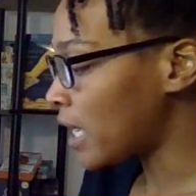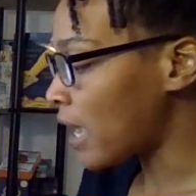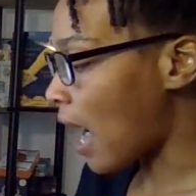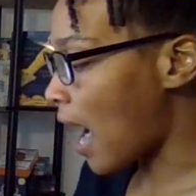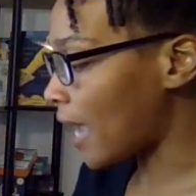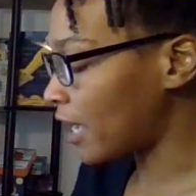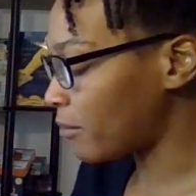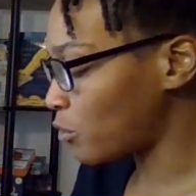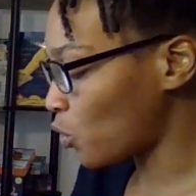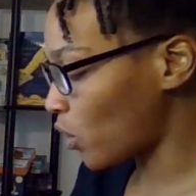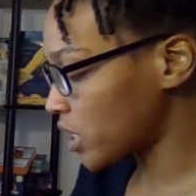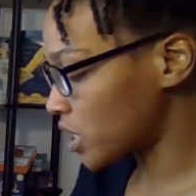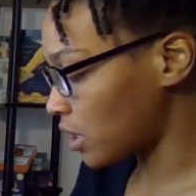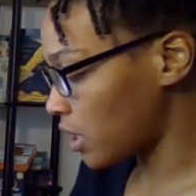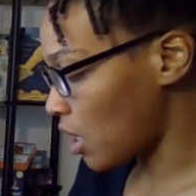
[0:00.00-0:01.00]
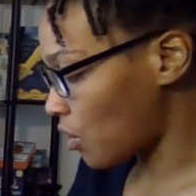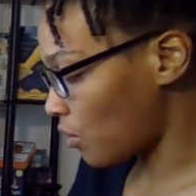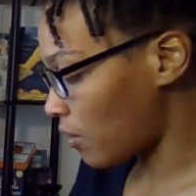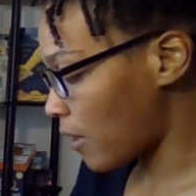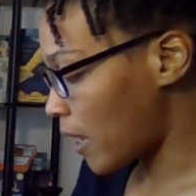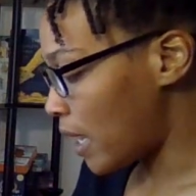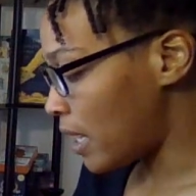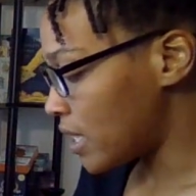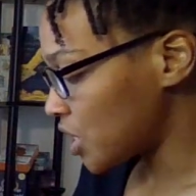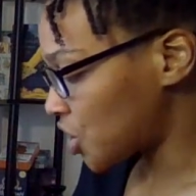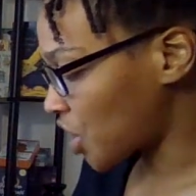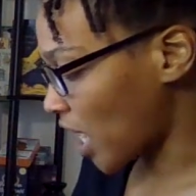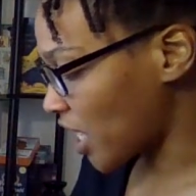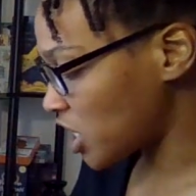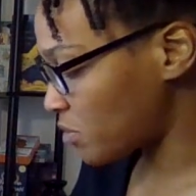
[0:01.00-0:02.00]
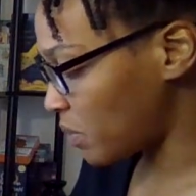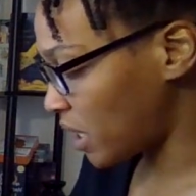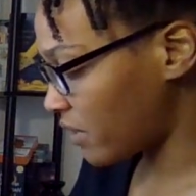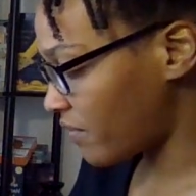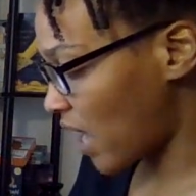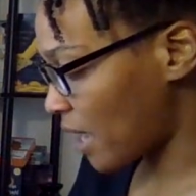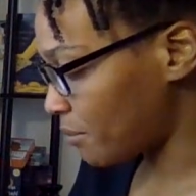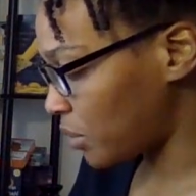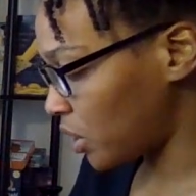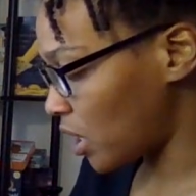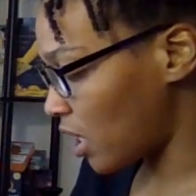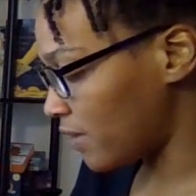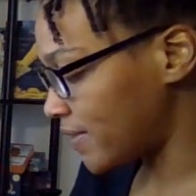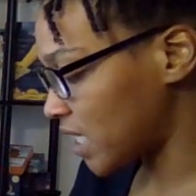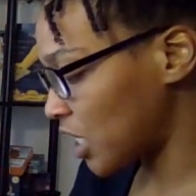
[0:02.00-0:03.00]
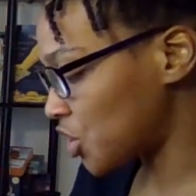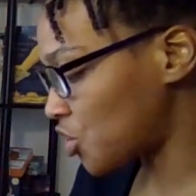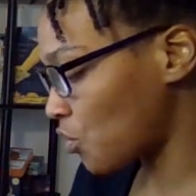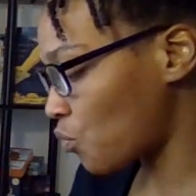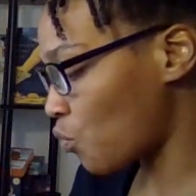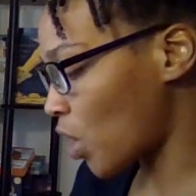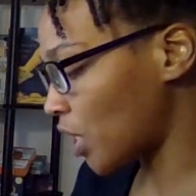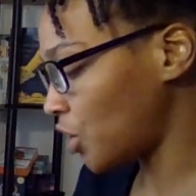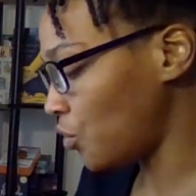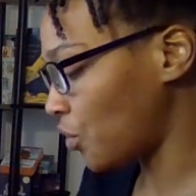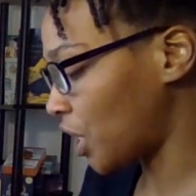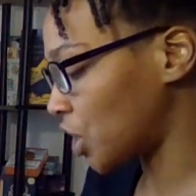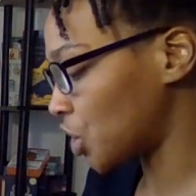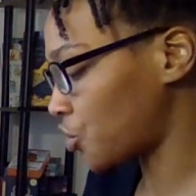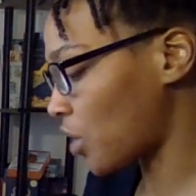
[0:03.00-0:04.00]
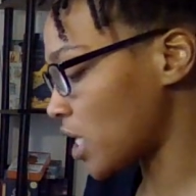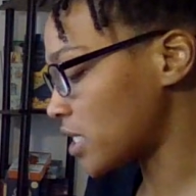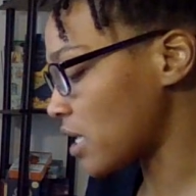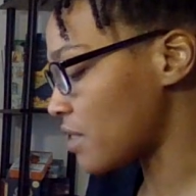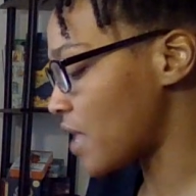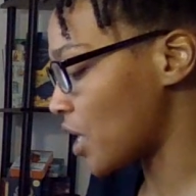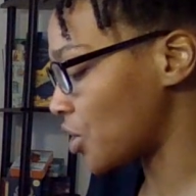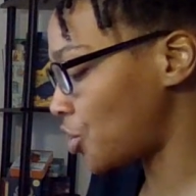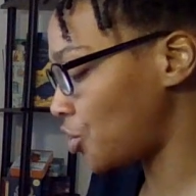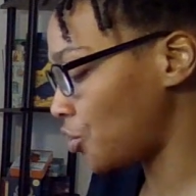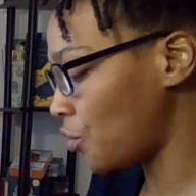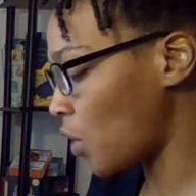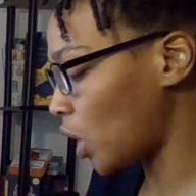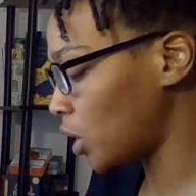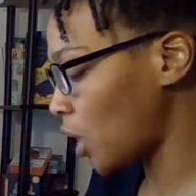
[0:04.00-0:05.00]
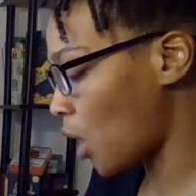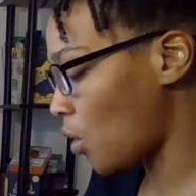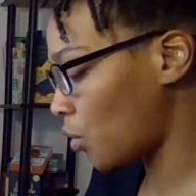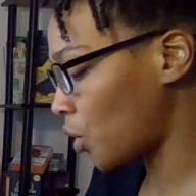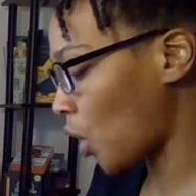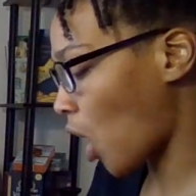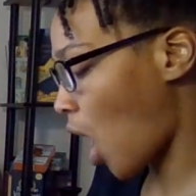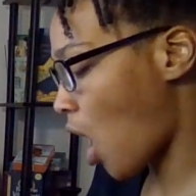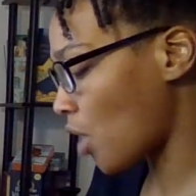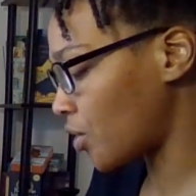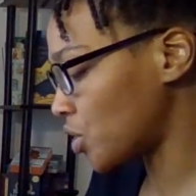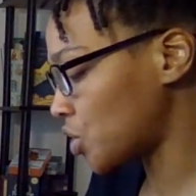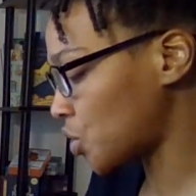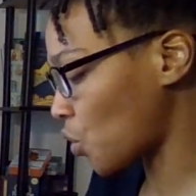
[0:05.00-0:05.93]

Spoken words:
I am yours alone. Change me, divine beloved, into one who can trust that you alone are the